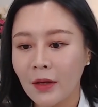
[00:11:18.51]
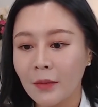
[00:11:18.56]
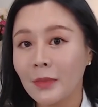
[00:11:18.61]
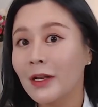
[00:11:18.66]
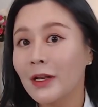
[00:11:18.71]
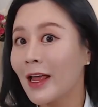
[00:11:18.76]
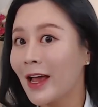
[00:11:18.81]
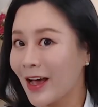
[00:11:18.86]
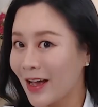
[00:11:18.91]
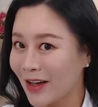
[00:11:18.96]

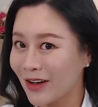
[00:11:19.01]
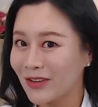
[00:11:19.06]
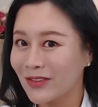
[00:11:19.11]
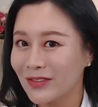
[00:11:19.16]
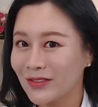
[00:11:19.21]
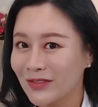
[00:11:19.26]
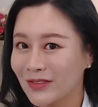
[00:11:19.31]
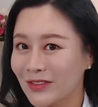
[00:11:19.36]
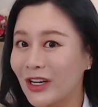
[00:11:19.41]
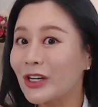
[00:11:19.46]
But now
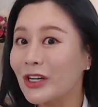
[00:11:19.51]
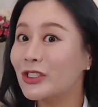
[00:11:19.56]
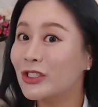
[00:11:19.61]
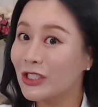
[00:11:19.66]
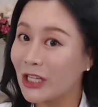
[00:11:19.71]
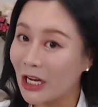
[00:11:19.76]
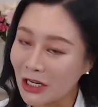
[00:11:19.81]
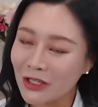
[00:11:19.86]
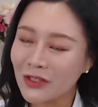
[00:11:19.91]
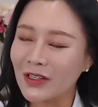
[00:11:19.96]
they're
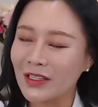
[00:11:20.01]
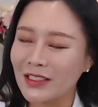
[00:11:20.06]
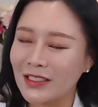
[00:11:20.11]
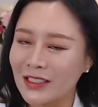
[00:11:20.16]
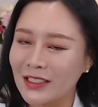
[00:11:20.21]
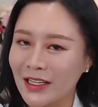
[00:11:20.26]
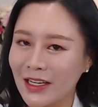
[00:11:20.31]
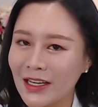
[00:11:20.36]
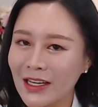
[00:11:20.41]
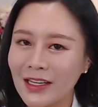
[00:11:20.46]

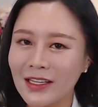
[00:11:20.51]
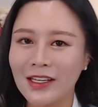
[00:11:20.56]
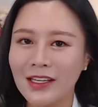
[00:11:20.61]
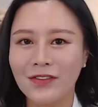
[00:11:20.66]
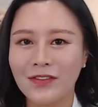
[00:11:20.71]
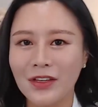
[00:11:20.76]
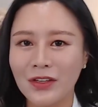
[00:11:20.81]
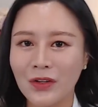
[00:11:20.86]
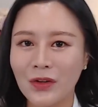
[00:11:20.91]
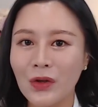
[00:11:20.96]
generously
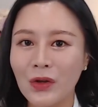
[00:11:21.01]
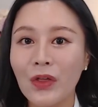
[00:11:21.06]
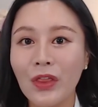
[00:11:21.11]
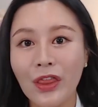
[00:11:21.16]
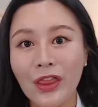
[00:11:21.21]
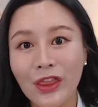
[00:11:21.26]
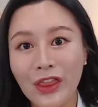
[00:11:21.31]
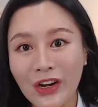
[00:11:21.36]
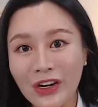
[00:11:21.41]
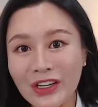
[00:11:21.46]
giving you
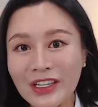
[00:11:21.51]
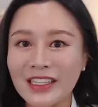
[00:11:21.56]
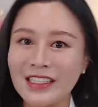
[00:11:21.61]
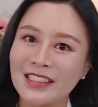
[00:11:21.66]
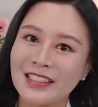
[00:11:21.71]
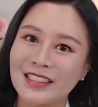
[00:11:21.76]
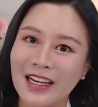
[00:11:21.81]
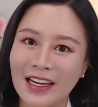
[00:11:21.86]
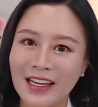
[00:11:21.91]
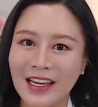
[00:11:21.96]
30
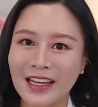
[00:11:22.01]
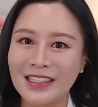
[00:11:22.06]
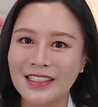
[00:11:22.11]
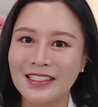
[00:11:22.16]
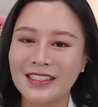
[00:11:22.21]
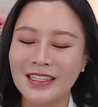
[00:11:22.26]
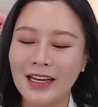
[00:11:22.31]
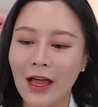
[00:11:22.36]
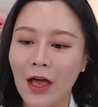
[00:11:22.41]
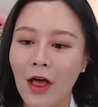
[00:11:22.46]

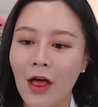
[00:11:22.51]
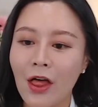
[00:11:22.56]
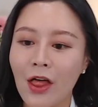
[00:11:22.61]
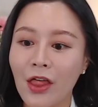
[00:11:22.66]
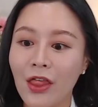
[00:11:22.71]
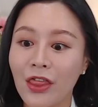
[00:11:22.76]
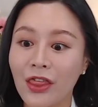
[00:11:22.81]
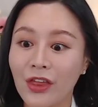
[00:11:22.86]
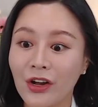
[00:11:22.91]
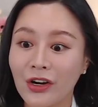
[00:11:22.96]
seconds.
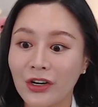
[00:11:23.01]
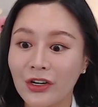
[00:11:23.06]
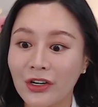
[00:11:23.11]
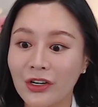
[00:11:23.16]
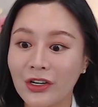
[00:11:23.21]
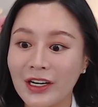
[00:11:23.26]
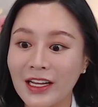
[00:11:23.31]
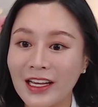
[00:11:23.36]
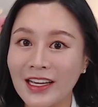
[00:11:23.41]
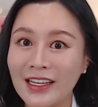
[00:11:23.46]

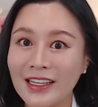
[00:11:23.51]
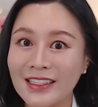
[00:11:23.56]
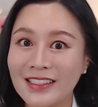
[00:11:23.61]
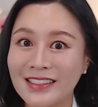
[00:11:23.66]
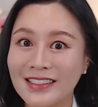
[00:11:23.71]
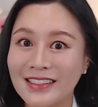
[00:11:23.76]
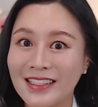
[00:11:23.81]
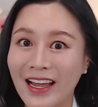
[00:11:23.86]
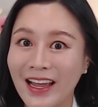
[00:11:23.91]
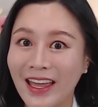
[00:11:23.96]
30
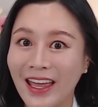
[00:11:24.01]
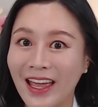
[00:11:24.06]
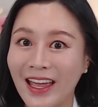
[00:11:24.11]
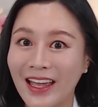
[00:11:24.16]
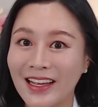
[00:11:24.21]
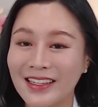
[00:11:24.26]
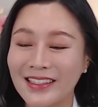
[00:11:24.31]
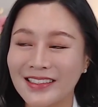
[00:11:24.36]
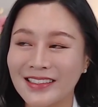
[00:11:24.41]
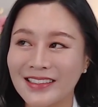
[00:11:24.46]

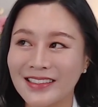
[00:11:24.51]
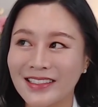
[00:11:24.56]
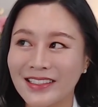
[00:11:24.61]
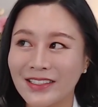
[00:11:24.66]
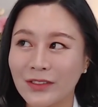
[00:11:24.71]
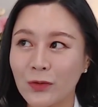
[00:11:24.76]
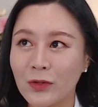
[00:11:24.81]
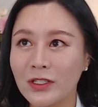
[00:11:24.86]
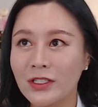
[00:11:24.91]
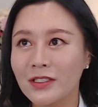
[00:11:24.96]
seconds,
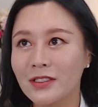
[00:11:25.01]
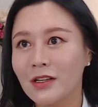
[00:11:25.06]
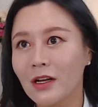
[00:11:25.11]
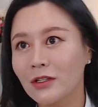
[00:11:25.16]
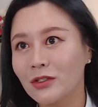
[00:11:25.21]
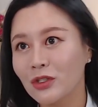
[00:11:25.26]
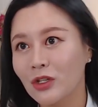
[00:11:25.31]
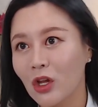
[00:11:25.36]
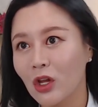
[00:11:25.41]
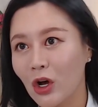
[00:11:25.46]
which is
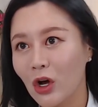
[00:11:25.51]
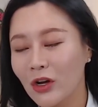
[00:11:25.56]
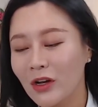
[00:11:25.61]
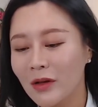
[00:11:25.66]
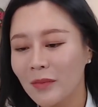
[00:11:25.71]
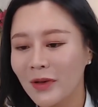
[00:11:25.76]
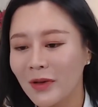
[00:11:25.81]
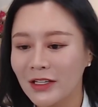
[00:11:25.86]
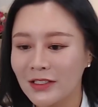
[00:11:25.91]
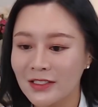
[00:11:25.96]
not too long,
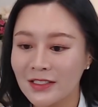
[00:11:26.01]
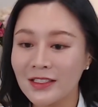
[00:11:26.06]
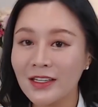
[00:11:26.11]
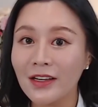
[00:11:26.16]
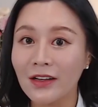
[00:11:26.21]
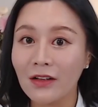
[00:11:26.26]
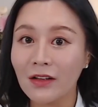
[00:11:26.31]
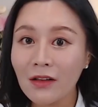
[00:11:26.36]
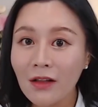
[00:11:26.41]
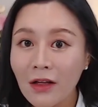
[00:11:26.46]
but
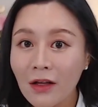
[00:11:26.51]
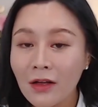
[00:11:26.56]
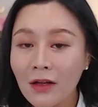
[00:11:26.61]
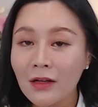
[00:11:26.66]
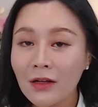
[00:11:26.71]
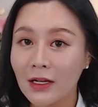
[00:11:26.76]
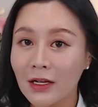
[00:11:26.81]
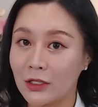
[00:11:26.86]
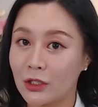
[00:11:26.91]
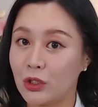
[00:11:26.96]
still,
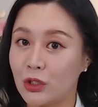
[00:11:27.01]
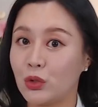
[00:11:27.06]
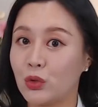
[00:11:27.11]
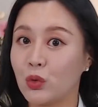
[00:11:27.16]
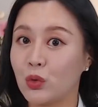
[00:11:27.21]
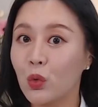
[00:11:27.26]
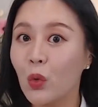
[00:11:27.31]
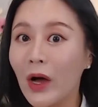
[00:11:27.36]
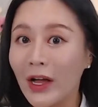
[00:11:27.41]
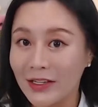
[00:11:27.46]
it's
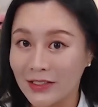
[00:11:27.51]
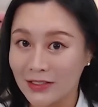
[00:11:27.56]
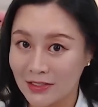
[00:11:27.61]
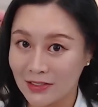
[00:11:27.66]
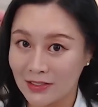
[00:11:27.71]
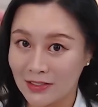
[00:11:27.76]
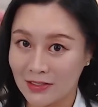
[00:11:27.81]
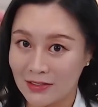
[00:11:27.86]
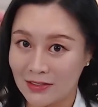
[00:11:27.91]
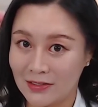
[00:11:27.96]

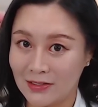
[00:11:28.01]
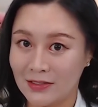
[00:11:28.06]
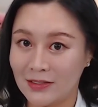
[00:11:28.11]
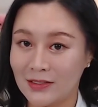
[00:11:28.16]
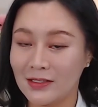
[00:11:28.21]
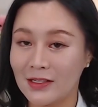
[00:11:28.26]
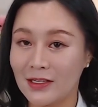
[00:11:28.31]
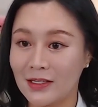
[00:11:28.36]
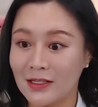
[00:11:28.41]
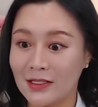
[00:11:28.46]
twice
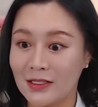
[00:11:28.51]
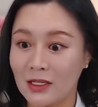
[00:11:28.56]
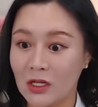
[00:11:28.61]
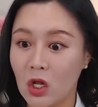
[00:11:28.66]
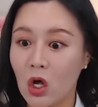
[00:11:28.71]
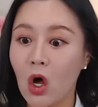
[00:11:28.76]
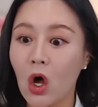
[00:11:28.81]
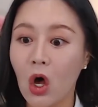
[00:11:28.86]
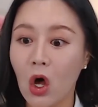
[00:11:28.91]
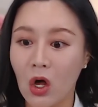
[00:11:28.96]
as
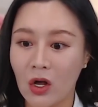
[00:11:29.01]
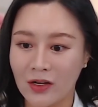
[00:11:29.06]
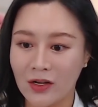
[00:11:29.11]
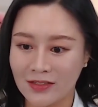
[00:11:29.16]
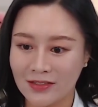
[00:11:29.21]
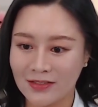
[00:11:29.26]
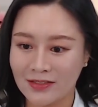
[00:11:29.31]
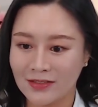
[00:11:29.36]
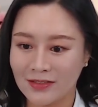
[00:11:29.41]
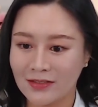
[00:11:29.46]

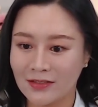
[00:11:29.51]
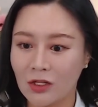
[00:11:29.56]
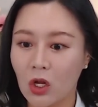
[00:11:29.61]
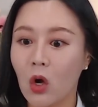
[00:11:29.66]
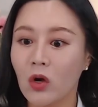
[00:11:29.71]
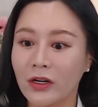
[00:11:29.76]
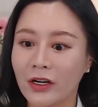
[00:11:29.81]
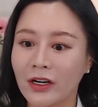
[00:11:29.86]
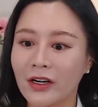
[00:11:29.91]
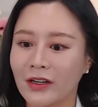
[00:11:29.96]

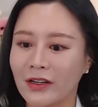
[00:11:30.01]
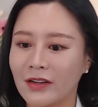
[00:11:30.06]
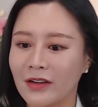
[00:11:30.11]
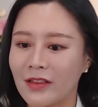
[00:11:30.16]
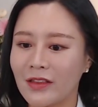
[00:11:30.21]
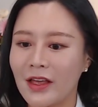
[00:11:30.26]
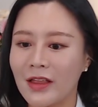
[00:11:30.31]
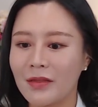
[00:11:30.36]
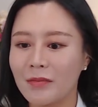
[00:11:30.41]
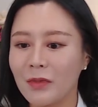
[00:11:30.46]
longer
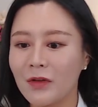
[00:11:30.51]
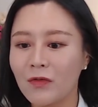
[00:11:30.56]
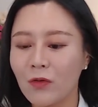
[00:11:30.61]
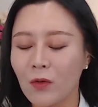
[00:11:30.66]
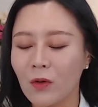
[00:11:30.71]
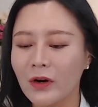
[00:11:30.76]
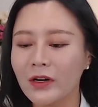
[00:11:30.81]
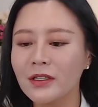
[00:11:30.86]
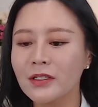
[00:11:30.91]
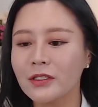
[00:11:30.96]
than
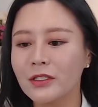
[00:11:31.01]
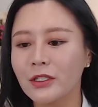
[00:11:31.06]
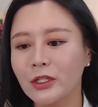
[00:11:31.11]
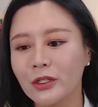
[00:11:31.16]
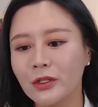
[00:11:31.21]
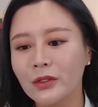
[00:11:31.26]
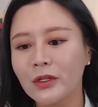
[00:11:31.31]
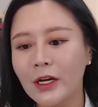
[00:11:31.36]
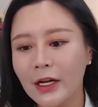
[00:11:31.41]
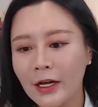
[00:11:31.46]
before.
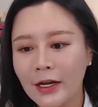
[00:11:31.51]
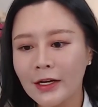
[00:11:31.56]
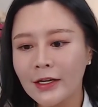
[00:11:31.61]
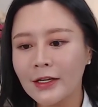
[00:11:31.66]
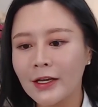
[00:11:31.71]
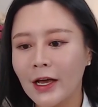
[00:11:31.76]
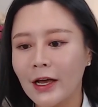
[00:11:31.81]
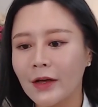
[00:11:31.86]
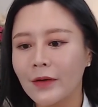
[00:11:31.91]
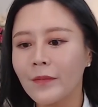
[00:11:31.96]
So
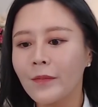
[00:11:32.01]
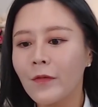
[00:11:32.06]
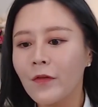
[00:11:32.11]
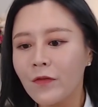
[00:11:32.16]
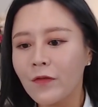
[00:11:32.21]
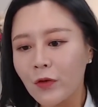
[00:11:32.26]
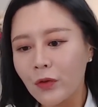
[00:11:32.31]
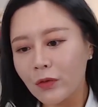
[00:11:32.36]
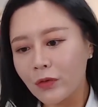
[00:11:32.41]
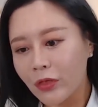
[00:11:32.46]
yeah,
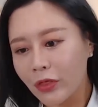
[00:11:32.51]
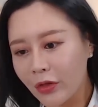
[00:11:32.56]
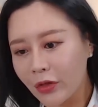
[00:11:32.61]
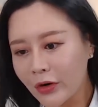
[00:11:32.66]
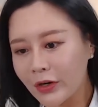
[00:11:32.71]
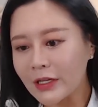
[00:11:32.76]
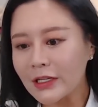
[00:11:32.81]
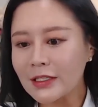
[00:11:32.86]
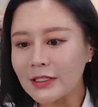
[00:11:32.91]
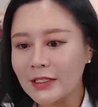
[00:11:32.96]
for the
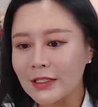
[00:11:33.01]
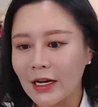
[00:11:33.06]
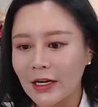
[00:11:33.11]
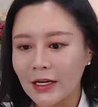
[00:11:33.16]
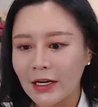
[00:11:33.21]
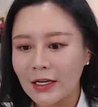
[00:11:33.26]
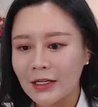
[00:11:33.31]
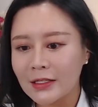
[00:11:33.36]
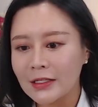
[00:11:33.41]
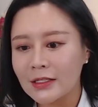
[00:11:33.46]
30
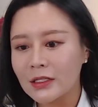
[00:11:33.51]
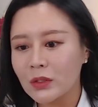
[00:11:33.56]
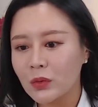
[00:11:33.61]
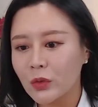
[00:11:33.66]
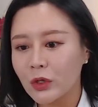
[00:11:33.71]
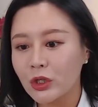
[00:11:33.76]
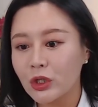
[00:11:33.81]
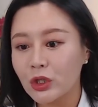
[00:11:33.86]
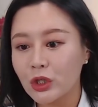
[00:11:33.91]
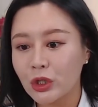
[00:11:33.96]
seconds,
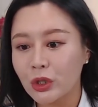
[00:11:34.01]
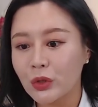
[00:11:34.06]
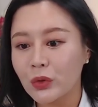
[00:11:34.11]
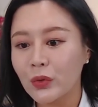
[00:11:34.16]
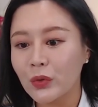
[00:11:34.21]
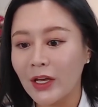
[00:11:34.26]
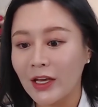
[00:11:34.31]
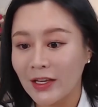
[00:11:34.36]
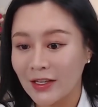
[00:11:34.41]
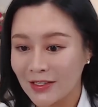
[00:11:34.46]
what you
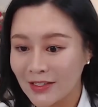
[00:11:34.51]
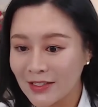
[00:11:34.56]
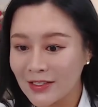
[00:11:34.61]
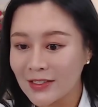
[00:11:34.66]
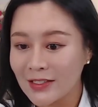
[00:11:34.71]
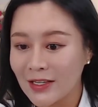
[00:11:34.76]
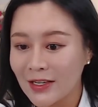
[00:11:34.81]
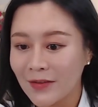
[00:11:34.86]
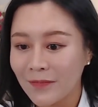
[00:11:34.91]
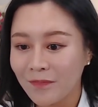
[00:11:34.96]
do
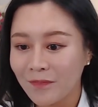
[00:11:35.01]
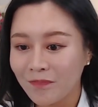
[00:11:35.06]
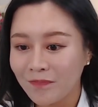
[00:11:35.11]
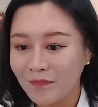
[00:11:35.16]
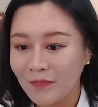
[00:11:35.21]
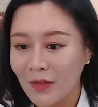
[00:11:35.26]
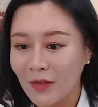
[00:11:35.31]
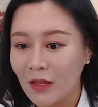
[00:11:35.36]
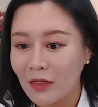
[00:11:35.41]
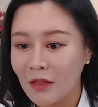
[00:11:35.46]
is
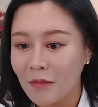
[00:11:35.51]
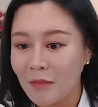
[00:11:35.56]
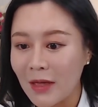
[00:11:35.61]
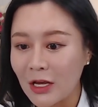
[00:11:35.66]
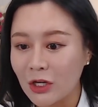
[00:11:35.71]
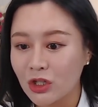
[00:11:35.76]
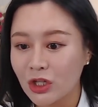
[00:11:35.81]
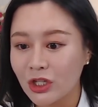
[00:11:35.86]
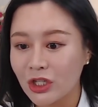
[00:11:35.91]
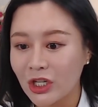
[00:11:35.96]
the
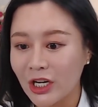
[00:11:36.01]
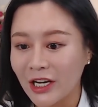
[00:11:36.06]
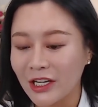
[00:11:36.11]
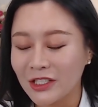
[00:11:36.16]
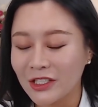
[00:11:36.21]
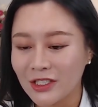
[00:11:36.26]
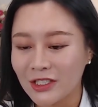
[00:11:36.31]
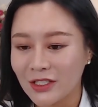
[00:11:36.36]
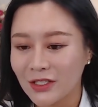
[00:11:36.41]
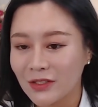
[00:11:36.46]
major
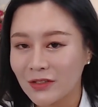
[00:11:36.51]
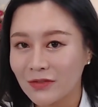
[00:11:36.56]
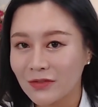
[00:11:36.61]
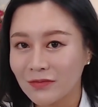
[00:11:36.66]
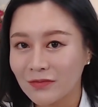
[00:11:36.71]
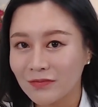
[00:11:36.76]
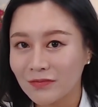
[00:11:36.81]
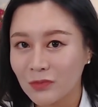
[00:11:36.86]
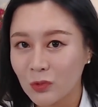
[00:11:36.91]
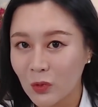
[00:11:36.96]
change.
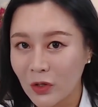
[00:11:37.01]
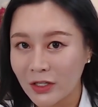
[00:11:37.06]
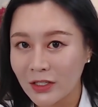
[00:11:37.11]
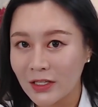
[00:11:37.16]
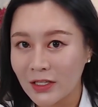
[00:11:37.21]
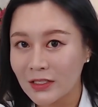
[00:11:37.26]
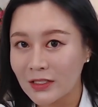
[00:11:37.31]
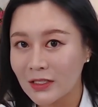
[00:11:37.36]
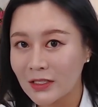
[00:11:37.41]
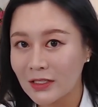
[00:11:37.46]
One
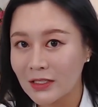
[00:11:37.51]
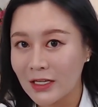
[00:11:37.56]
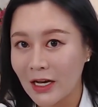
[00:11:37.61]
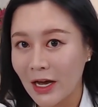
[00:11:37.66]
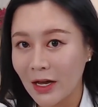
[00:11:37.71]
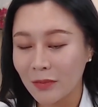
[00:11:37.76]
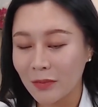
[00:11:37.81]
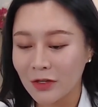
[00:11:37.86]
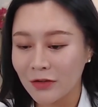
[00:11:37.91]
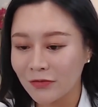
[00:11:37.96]
is the
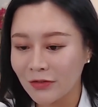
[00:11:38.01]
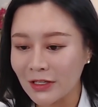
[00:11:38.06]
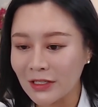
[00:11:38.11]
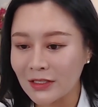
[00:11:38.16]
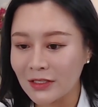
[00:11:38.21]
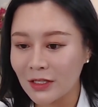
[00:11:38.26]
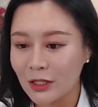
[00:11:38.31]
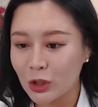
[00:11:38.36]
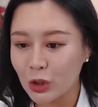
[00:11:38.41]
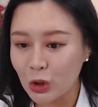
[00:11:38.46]
time
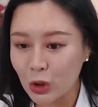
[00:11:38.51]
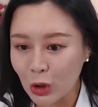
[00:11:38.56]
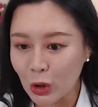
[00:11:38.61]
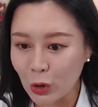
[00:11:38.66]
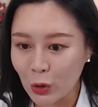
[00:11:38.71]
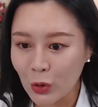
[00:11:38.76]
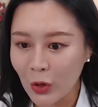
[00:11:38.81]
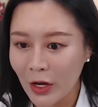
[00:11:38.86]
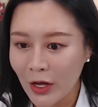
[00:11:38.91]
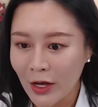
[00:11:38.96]
difference.
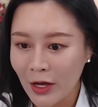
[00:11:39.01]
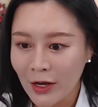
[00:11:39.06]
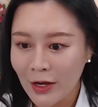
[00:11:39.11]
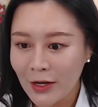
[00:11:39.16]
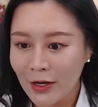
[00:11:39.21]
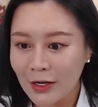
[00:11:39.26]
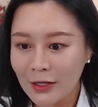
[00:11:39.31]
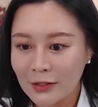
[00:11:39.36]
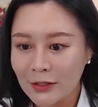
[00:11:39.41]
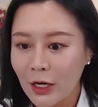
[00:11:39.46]
2
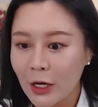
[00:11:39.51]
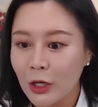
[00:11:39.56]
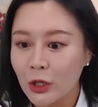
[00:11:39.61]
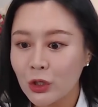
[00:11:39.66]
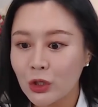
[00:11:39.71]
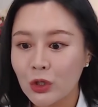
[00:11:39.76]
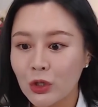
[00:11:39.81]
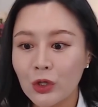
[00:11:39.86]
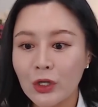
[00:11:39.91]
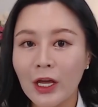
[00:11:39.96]
is
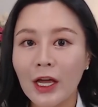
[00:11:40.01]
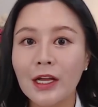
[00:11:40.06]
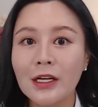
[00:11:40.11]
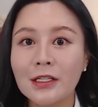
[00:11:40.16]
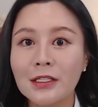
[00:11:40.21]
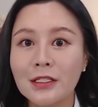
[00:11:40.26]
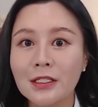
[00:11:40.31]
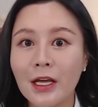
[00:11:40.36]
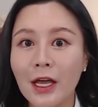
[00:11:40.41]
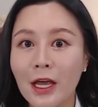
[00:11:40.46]
you can
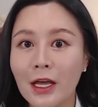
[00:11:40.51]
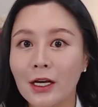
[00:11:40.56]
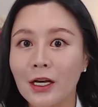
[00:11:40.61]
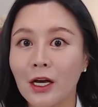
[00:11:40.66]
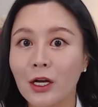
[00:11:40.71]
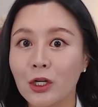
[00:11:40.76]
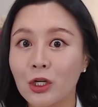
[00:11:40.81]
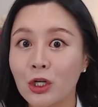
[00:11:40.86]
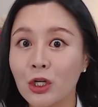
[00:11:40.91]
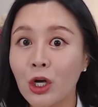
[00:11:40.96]
take
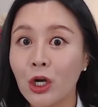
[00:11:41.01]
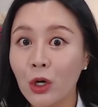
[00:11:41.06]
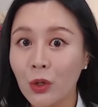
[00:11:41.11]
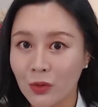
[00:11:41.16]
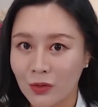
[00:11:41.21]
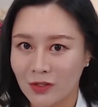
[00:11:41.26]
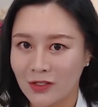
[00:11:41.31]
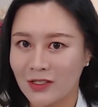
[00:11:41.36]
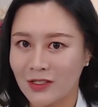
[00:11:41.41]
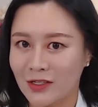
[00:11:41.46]

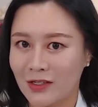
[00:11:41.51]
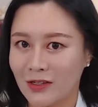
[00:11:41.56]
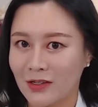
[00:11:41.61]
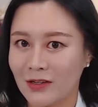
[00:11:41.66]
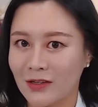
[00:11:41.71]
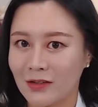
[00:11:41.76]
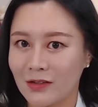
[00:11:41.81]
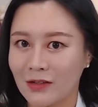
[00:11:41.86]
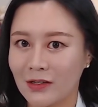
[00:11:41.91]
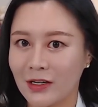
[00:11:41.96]
notes,
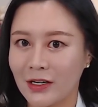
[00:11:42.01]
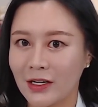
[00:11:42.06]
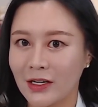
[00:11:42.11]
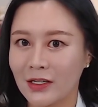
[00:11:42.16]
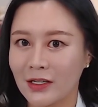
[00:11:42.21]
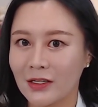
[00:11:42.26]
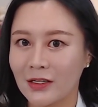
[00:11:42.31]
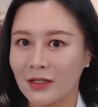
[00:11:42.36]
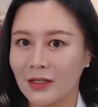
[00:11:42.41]
right?